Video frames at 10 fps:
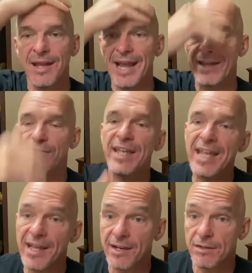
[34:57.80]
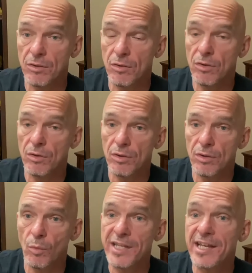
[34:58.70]
And then
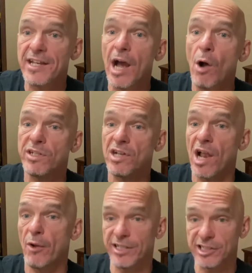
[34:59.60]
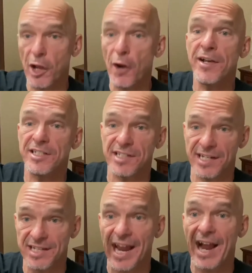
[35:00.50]
we can go as long as
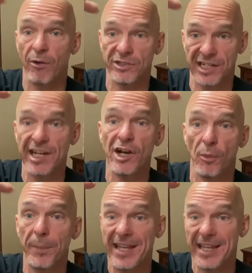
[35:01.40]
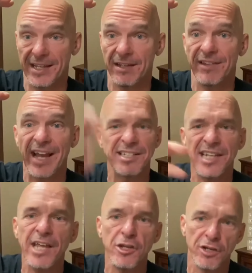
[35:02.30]
36 hours and it'll peak. They
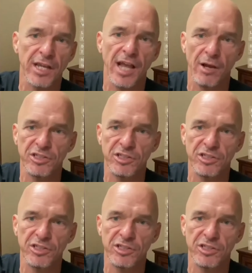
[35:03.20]
say you can go